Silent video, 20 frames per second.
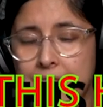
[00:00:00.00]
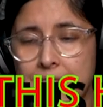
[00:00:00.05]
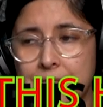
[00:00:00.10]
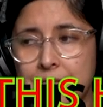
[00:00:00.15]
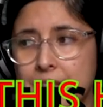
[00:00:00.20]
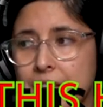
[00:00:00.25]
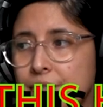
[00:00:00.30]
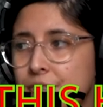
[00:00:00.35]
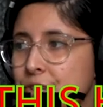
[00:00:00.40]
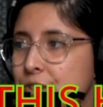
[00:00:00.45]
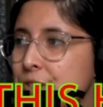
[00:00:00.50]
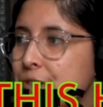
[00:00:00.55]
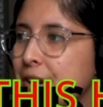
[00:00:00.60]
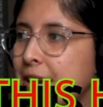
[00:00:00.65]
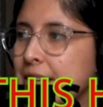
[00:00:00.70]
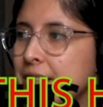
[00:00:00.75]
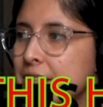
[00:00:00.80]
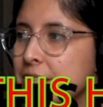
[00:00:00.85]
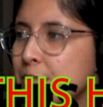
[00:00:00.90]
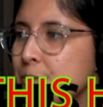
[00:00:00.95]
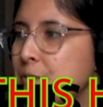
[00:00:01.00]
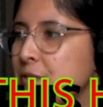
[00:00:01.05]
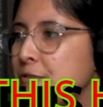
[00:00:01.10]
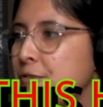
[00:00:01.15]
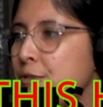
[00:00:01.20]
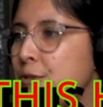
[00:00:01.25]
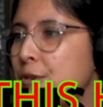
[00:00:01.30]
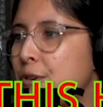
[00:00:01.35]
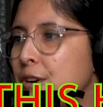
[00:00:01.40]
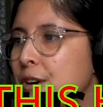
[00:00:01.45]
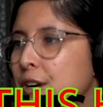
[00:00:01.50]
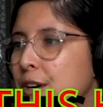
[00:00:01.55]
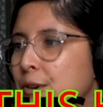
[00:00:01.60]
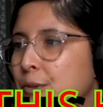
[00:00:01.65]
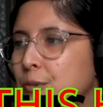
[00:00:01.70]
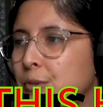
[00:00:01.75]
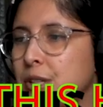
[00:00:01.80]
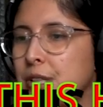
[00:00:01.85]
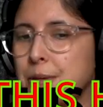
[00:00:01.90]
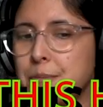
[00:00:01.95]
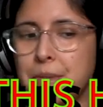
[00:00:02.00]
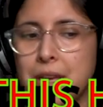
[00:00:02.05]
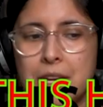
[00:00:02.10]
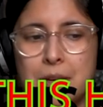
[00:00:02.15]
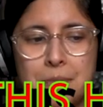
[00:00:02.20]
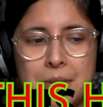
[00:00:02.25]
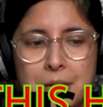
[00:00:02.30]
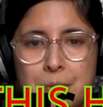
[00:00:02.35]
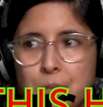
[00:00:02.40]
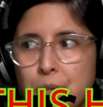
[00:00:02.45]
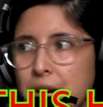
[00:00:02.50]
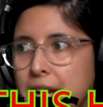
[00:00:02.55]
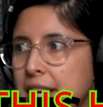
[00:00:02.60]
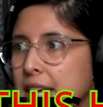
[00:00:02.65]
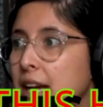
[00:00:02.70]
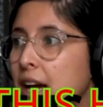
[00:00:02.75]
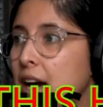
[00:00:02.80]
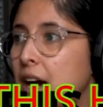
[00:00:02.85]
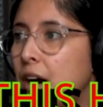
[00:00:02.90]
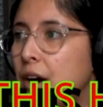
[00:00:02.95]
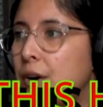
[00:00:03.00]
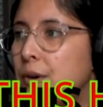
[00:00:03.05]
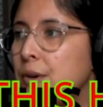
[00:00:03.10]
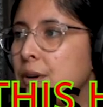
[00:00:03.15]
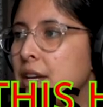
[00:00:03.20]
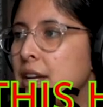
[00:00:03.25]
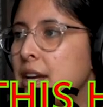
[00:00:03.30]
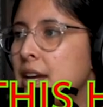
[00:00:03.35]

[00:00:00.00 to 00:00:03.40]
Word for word: I've never tried this before. Will it make me break out?"